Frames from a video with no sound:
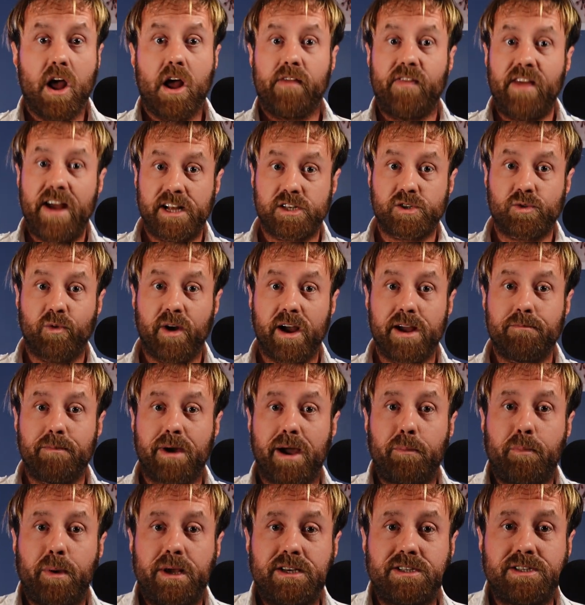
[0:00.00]
That's right,
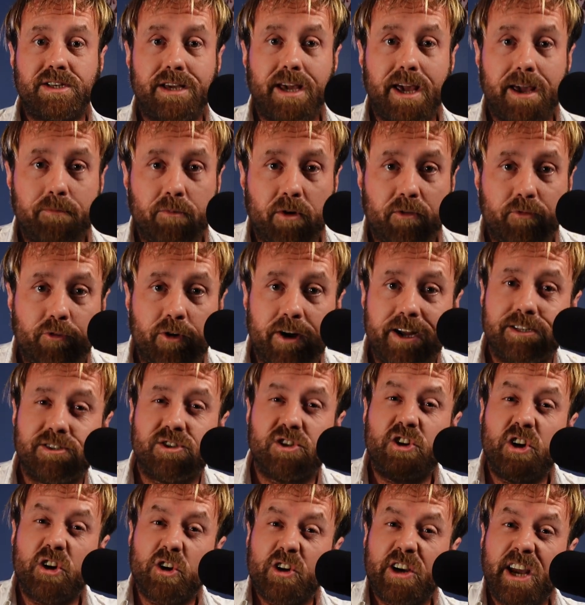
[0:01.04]
my PC gamer friends.
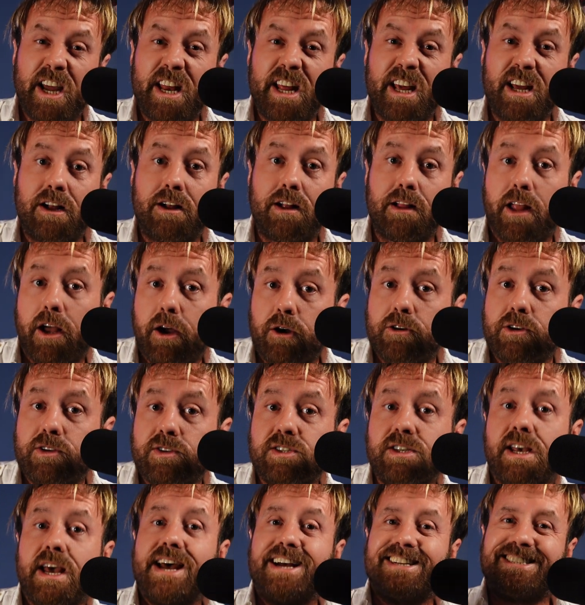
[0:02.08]
You're getting
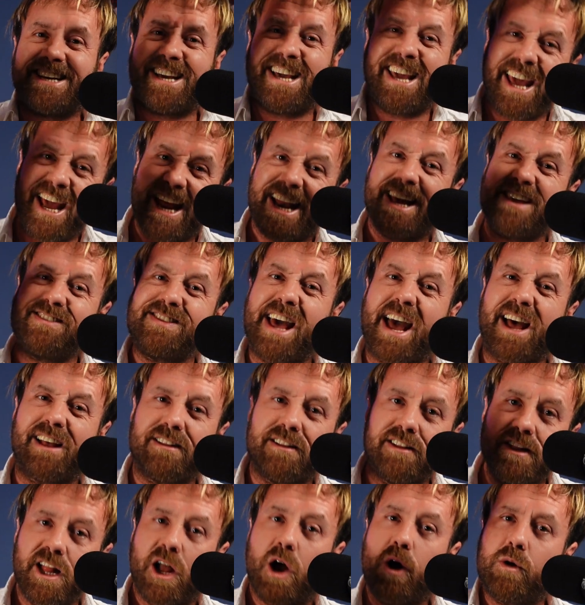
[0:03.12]
close to hitting that
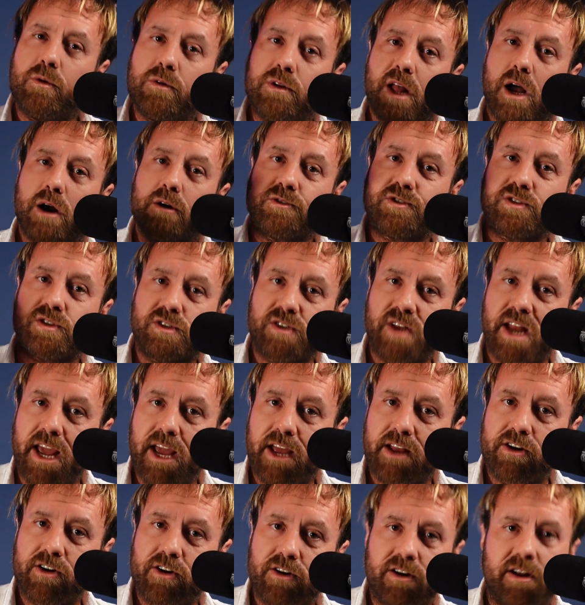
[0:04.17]
low
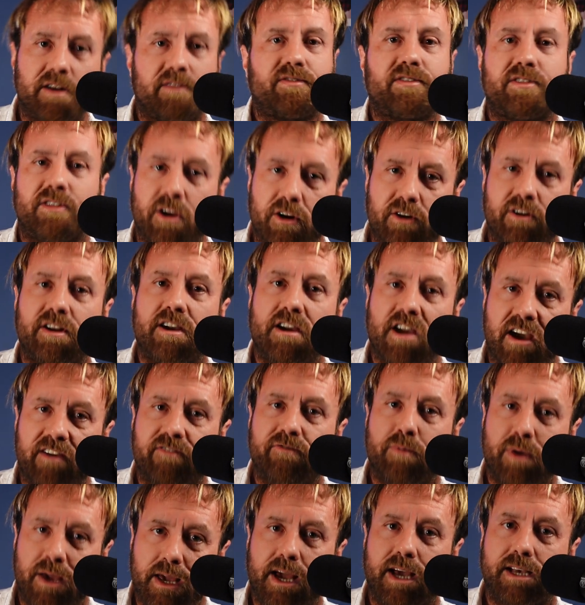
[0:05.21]
standard of 30
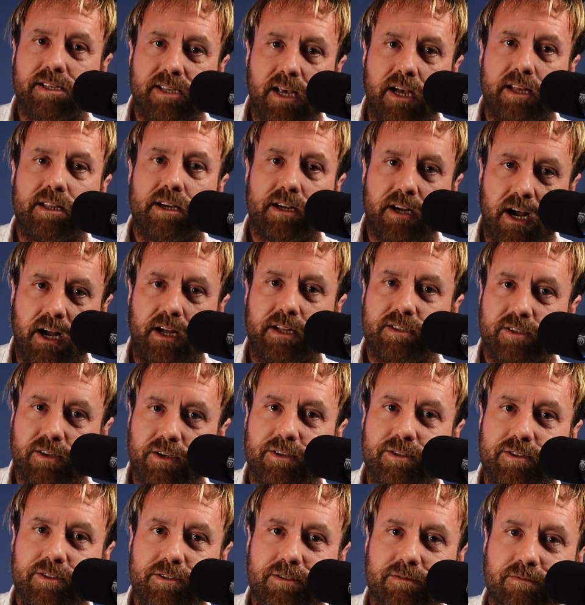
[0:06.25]
FPS on the
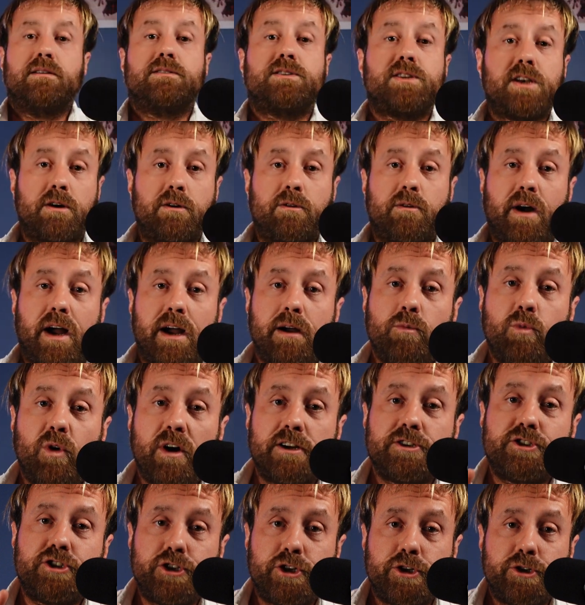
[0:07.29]
consoles. So I
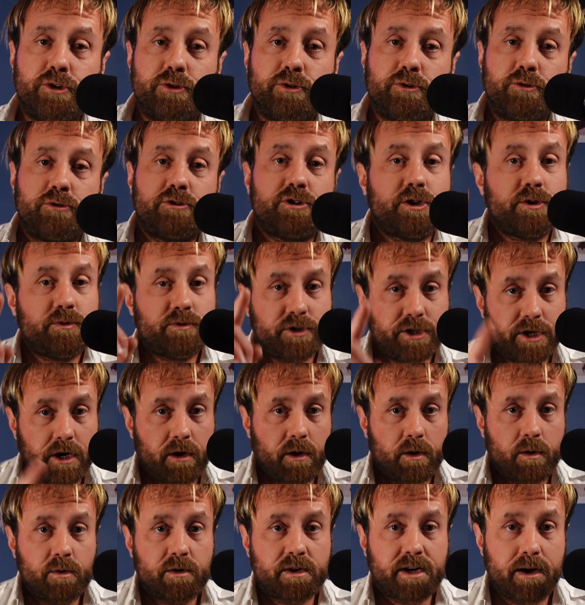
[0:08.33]
want you to
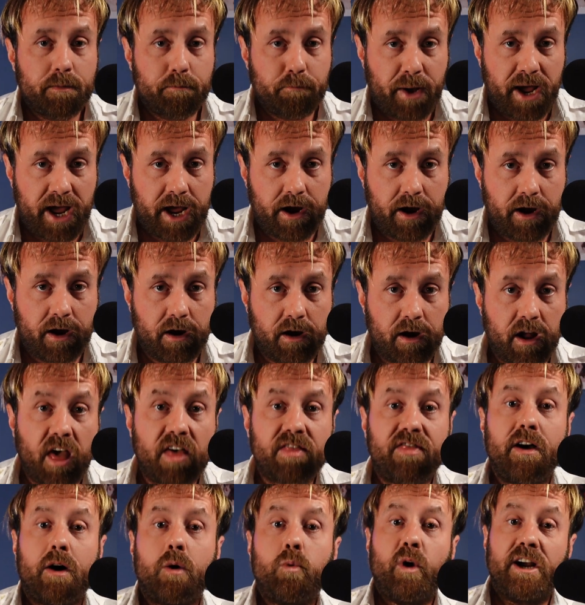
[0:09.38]
go compare
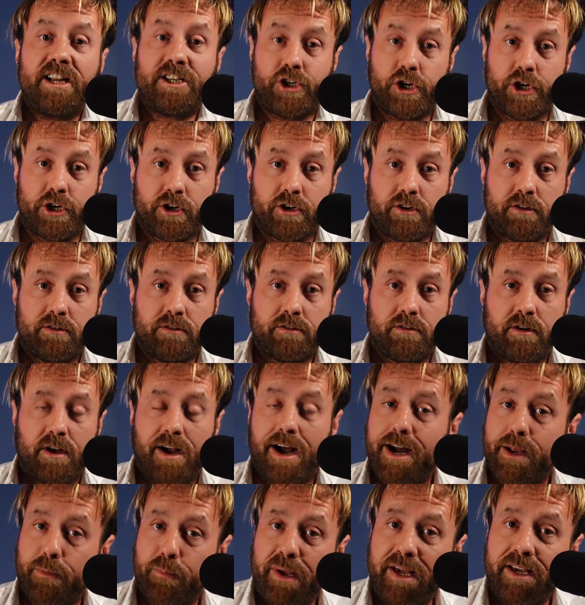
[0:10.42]
The Witcher
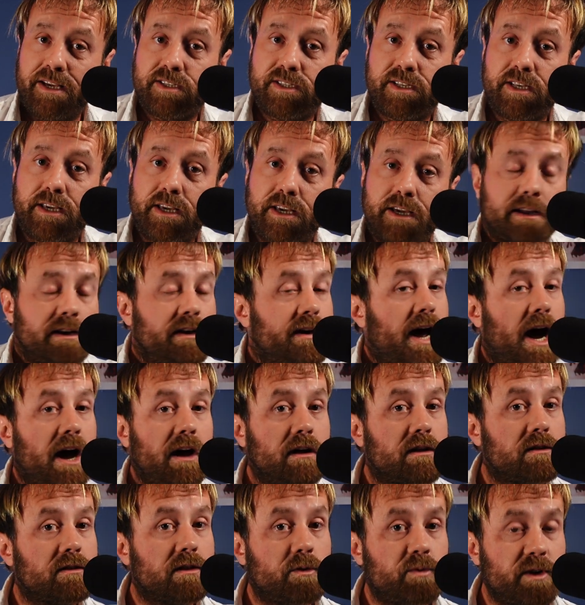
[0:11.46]
on PC.
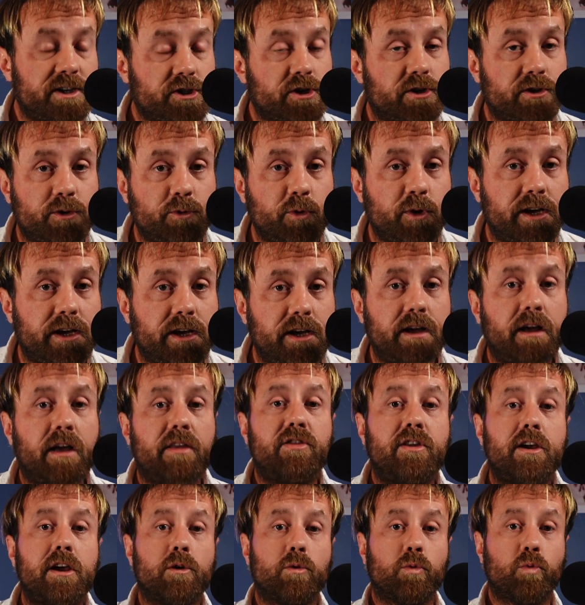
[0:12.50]
Not The Witcher 3,
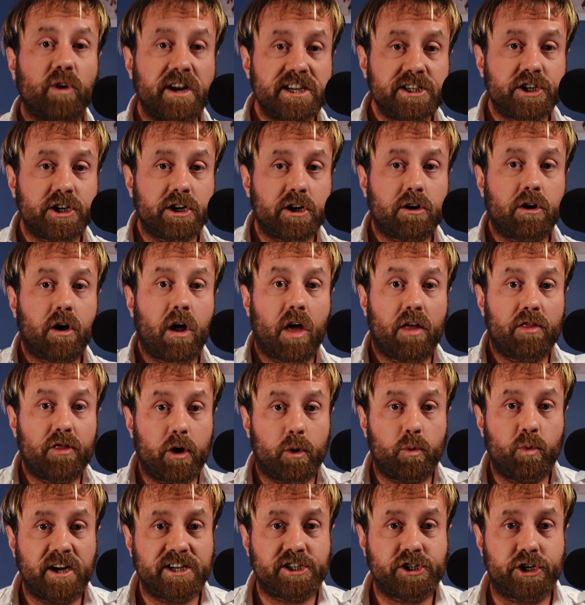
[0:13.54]
the original The
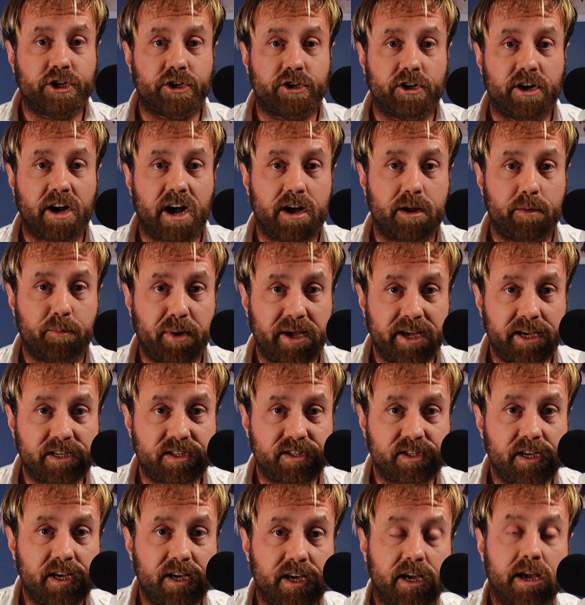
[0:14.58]
Witcher on
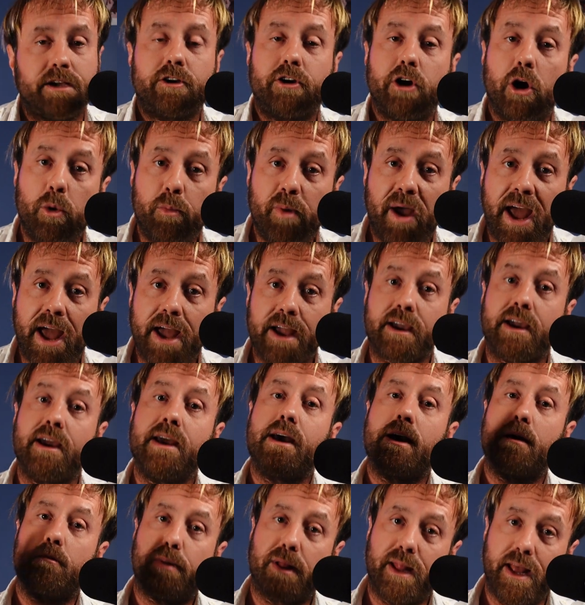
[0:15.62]
PC. Go back,
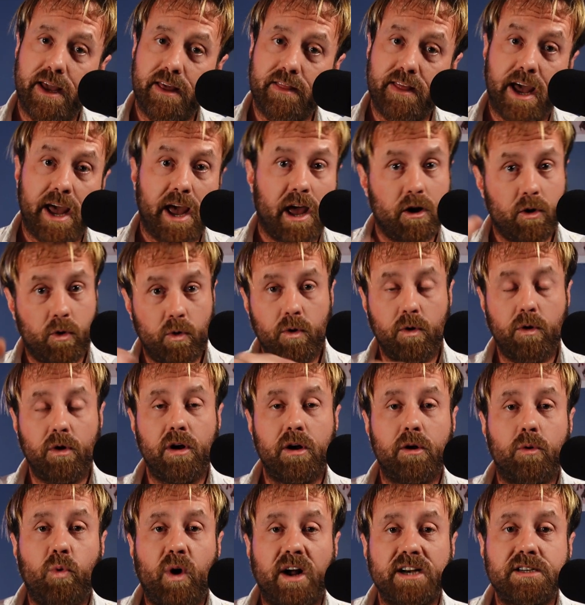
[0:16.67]
play that,
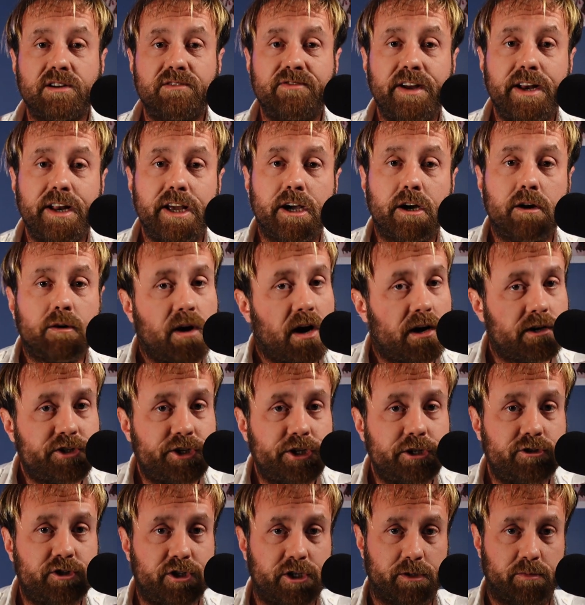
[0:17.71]
or watch a video on
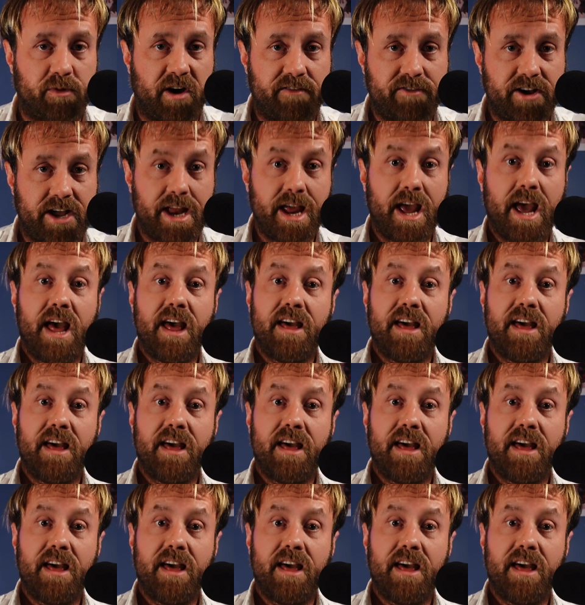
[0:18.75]
YouTube of it.